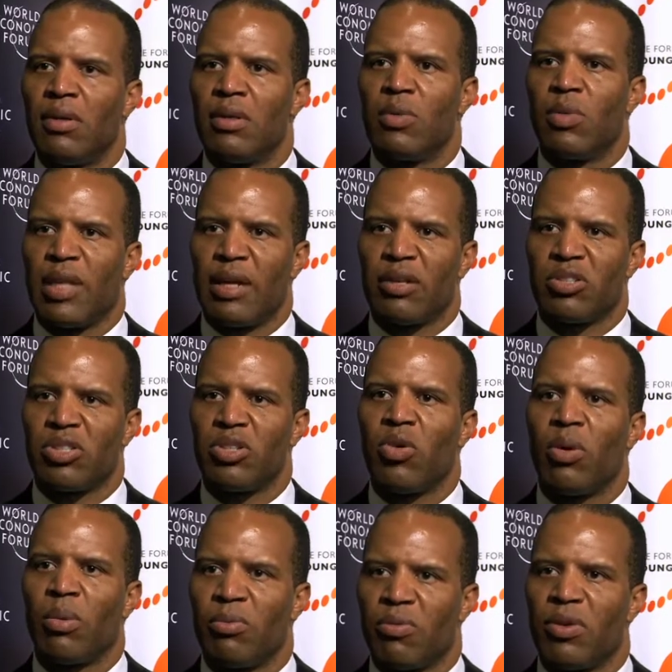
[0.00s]
without a
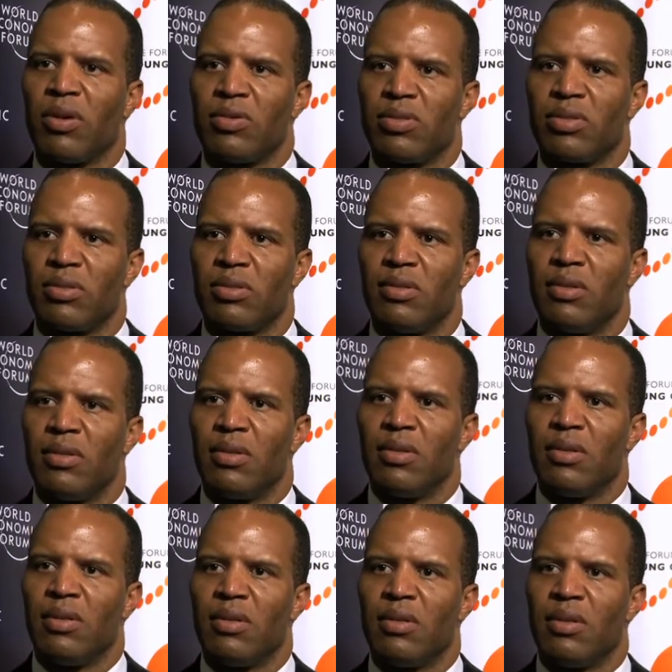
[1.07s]
storm first.
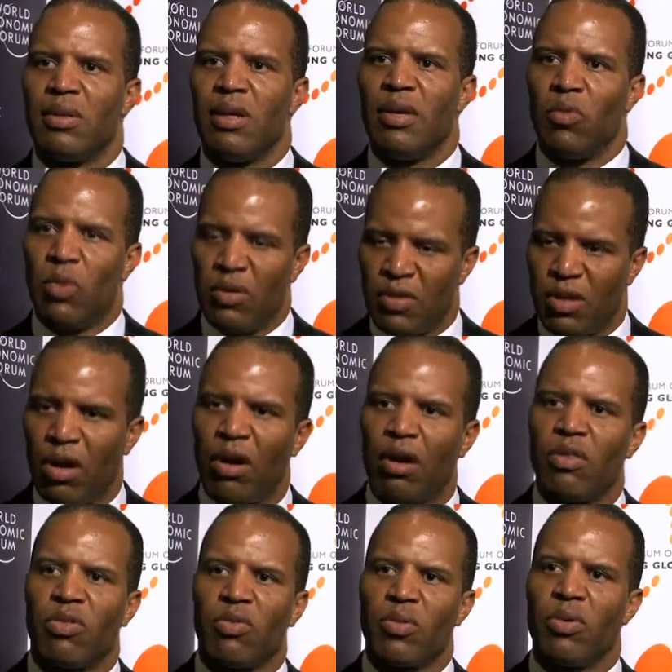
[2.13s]
We've
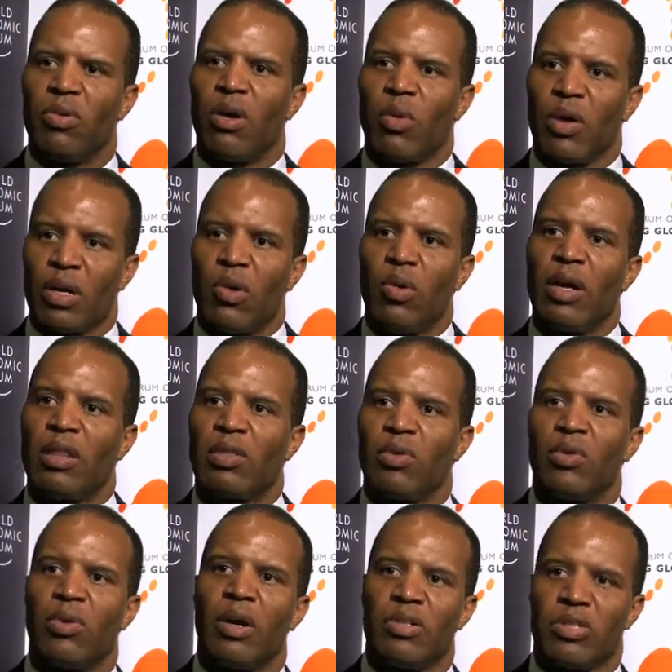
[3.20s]
gone through, or we're going
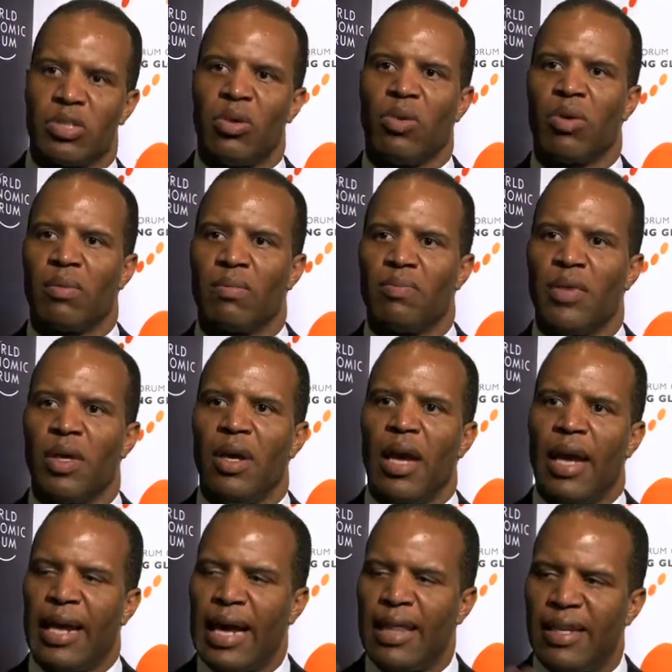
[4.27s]
through, our storm.
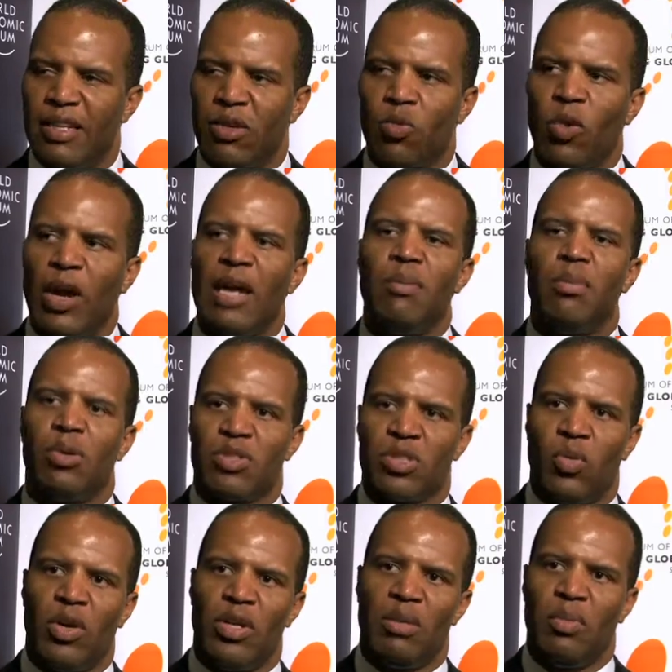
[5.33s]
And I think the rainbow is
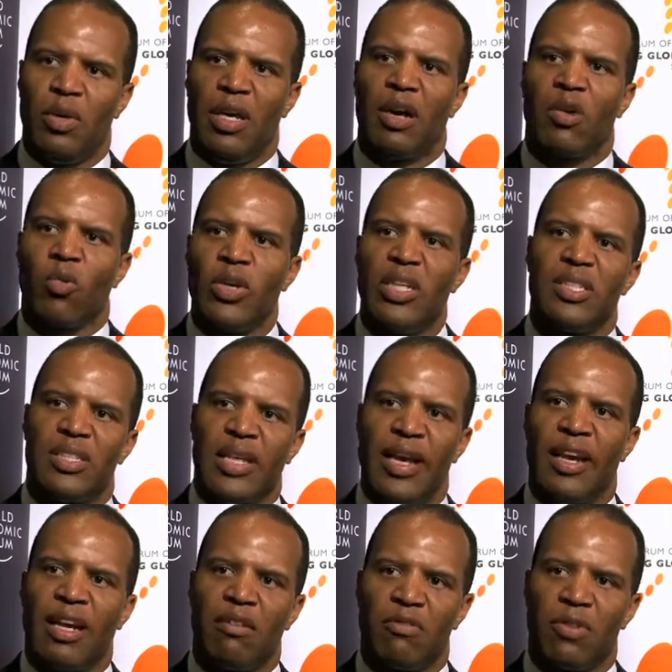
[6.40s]
going to be a
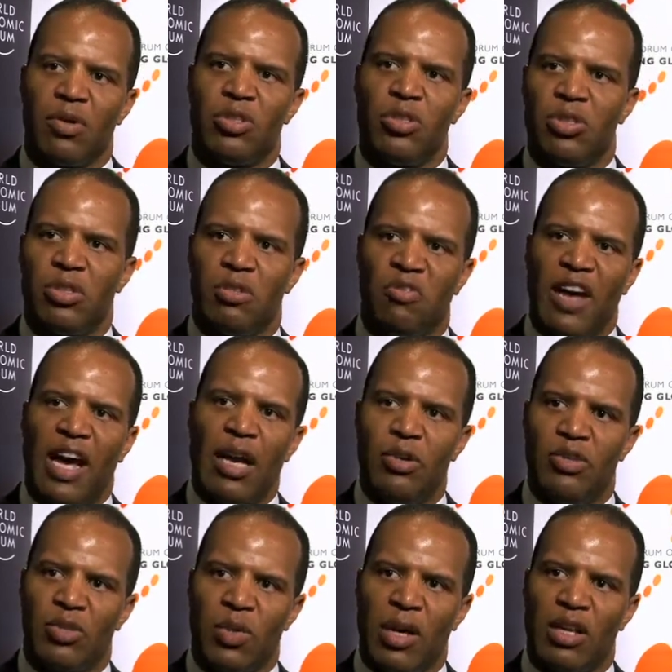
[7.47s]
resetting of virtues and
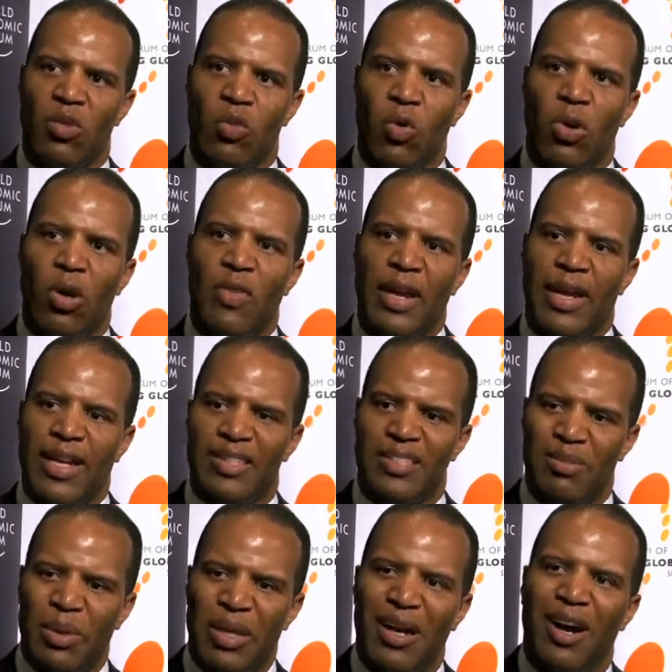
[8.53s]
values around the world that gets
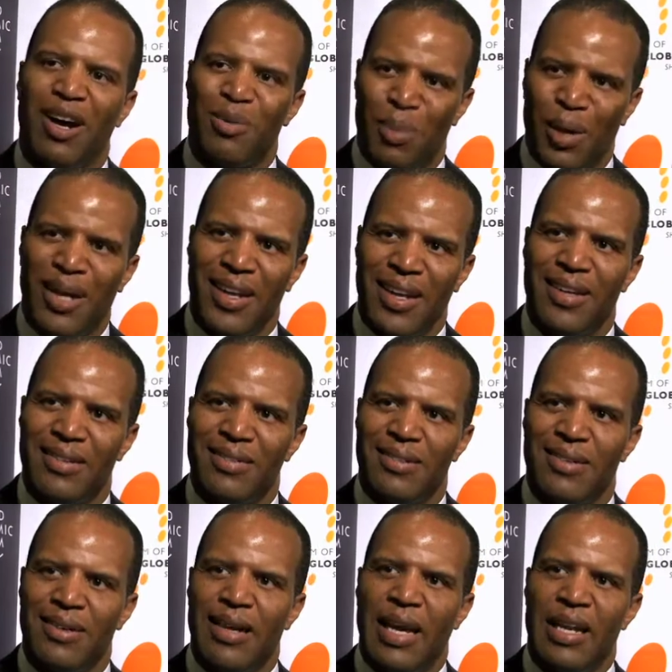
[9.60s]
us beyond money
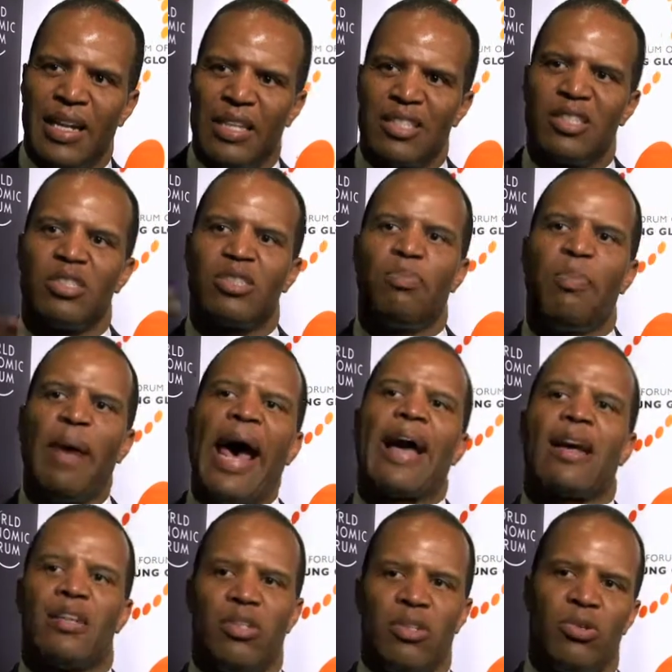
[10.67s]
and gets us
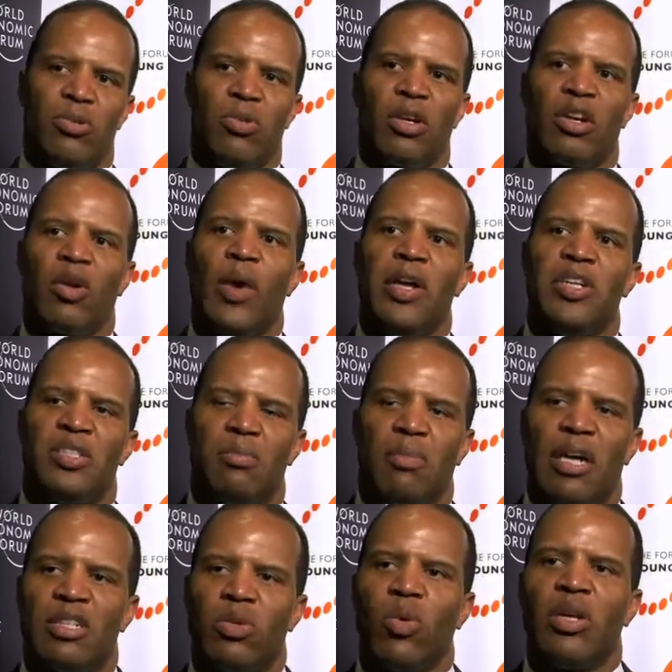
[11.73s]
back to an equation
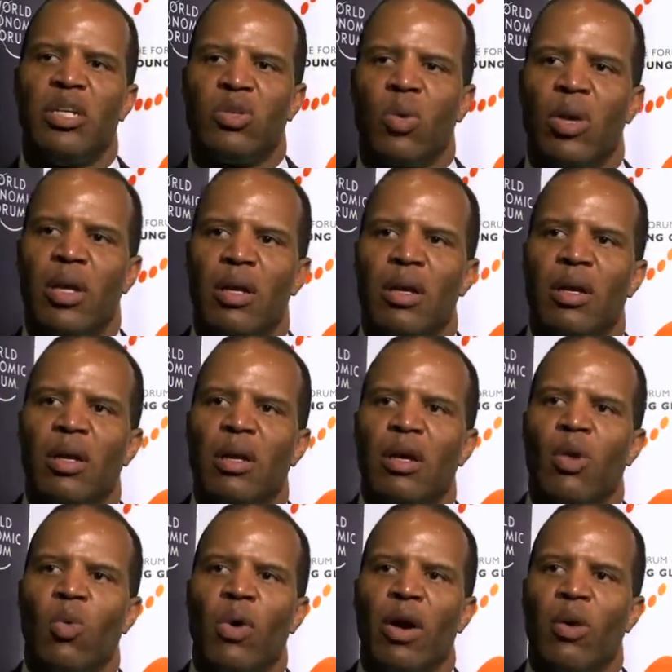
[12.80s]
by 2020
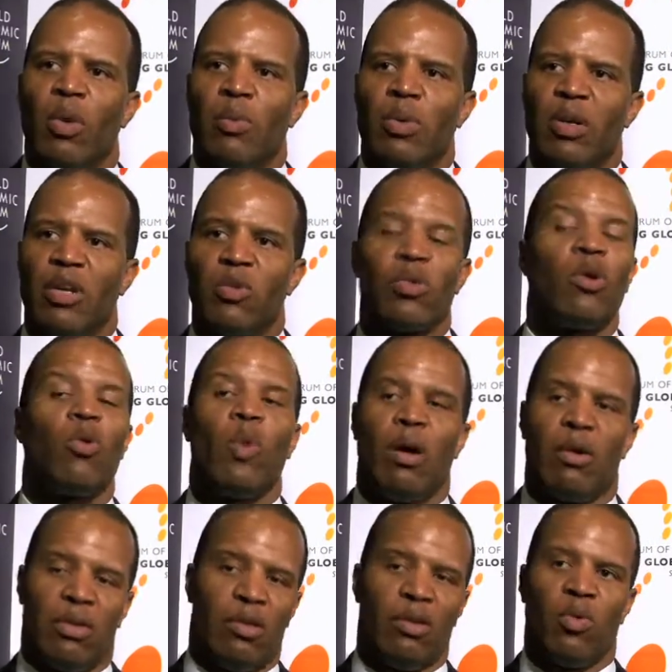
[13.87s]
where we're building real
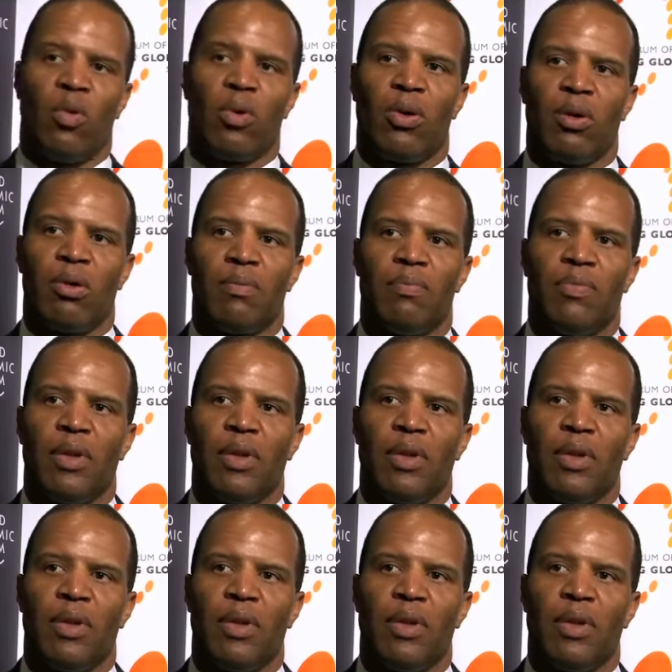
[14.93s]
wealth in the world,